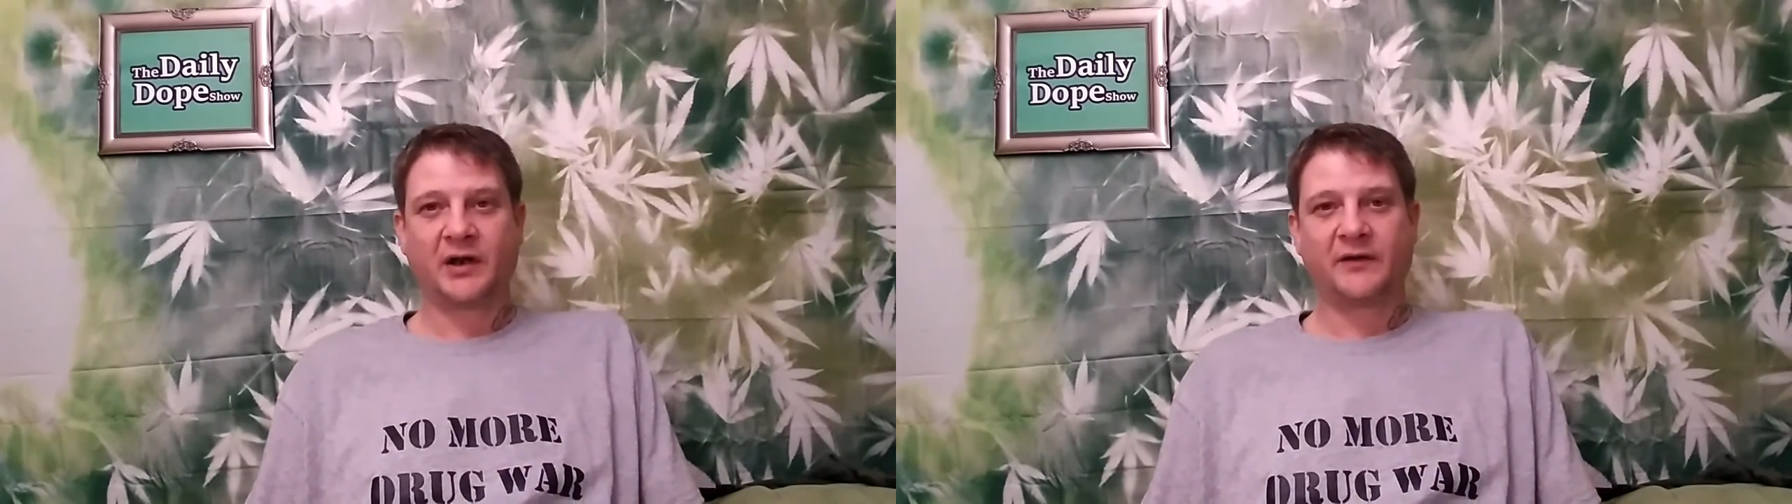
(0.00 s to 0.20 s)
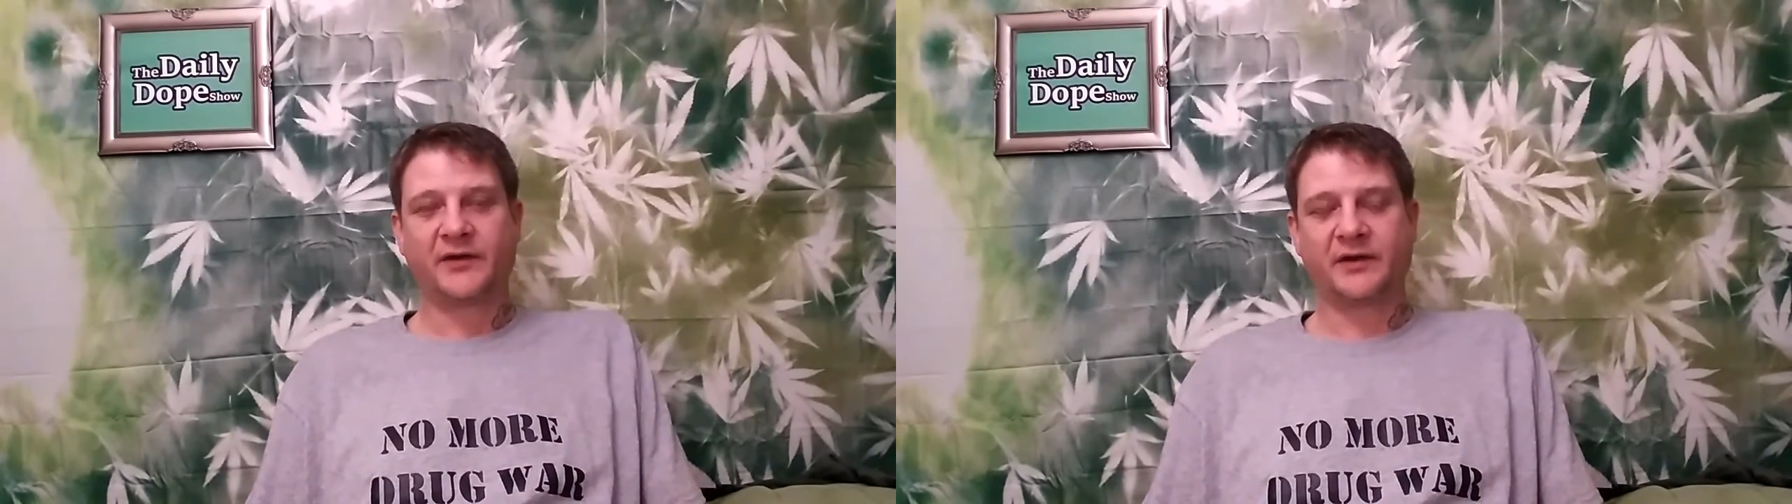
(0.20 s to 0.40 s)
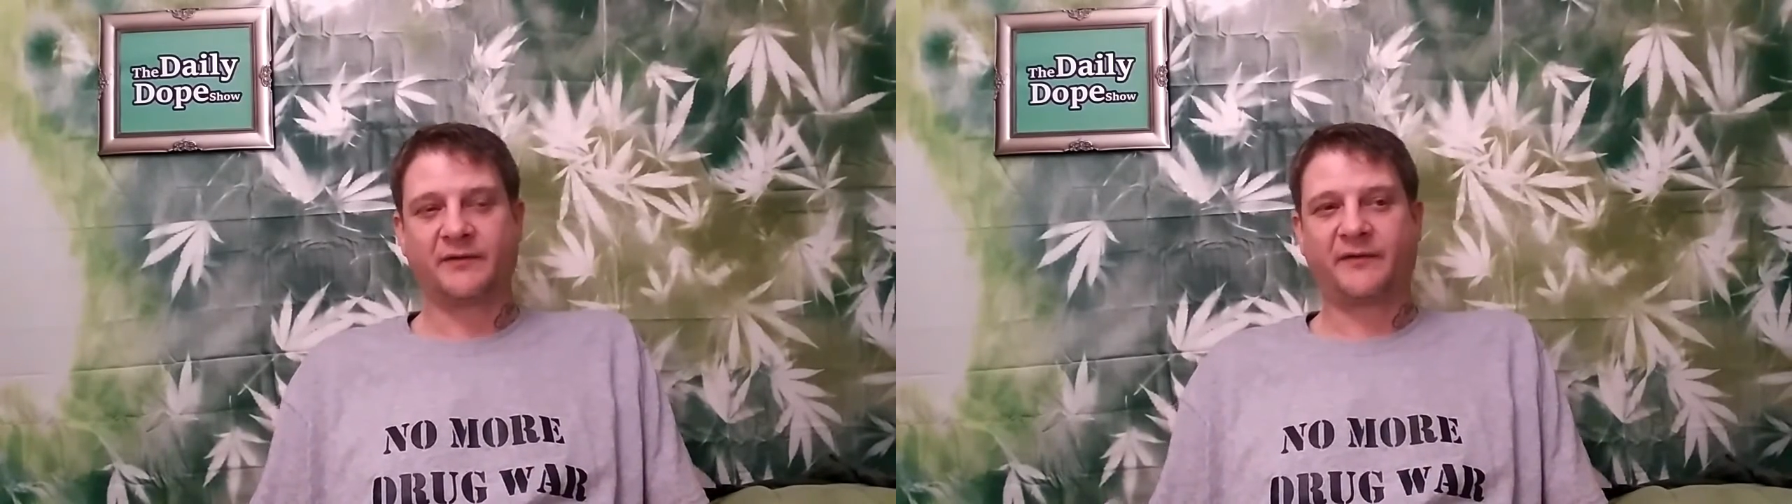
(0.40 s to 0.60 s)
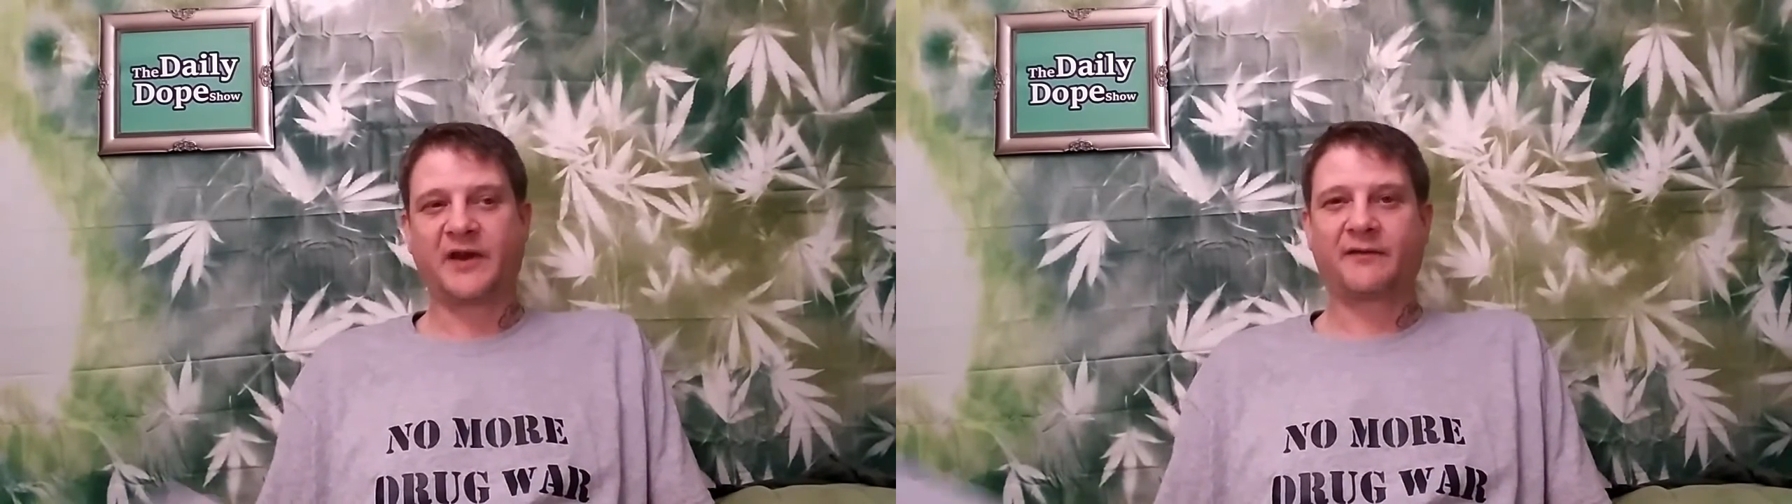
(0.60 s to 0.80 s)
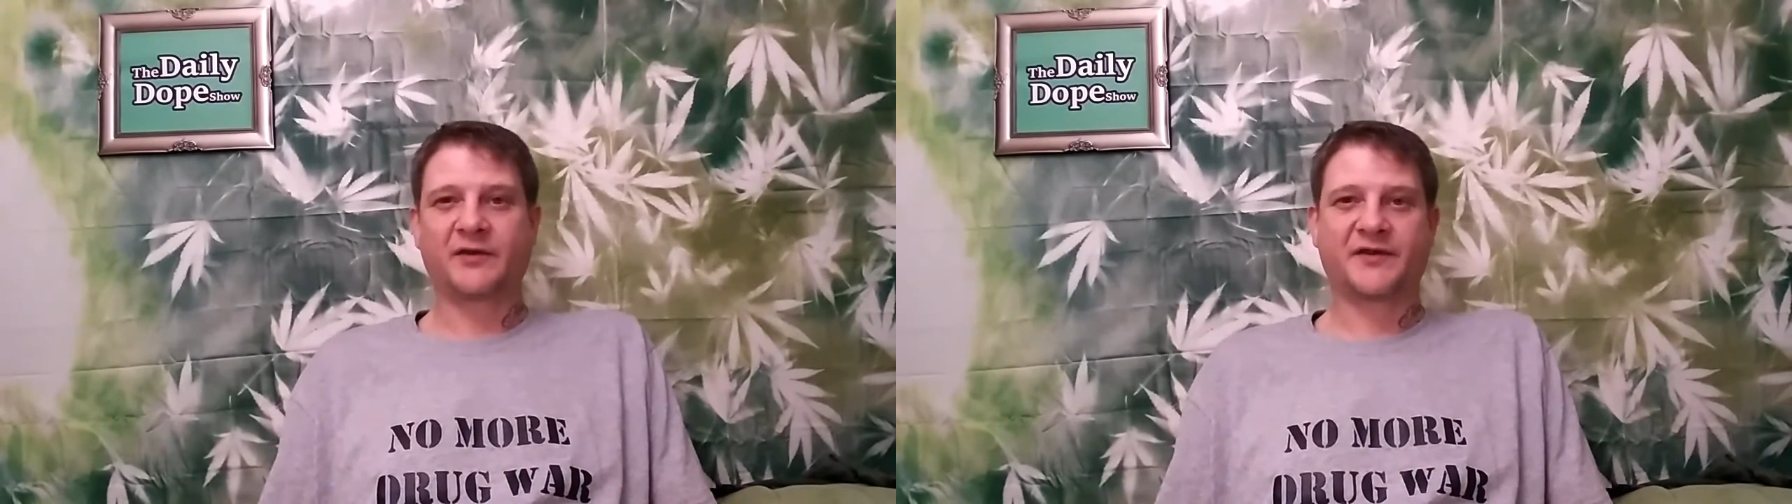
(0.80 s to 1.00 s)
that
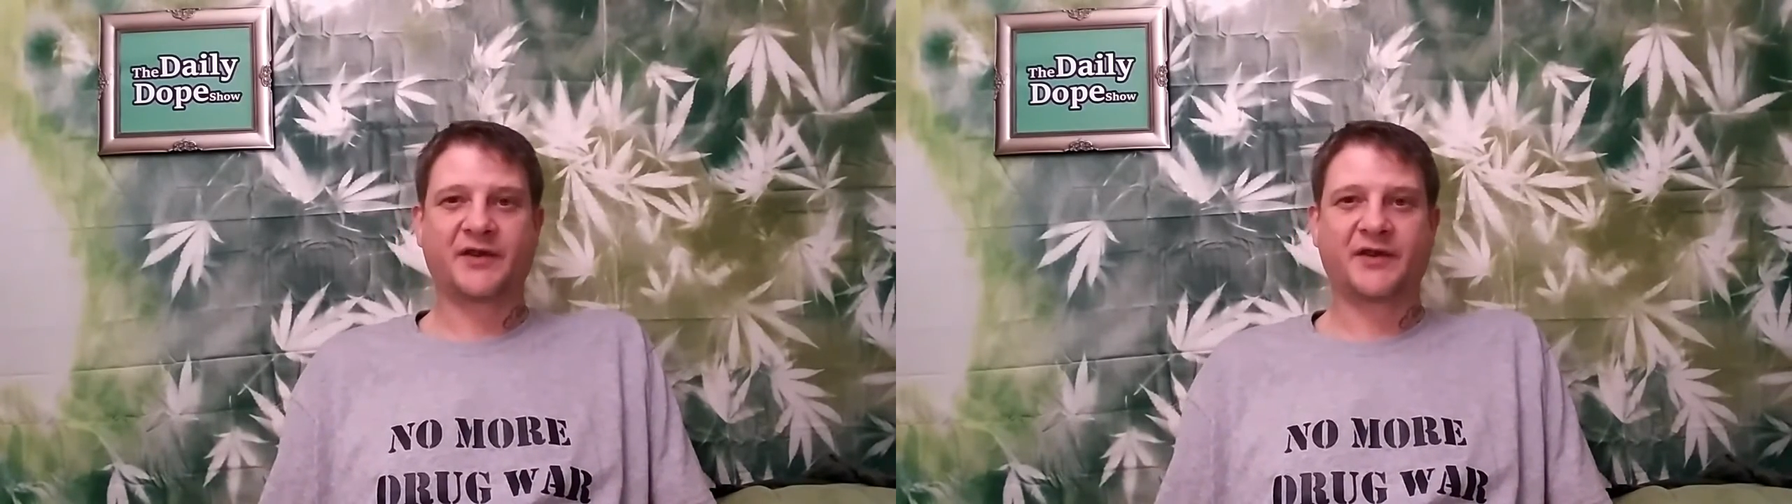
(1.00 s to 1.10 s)
favors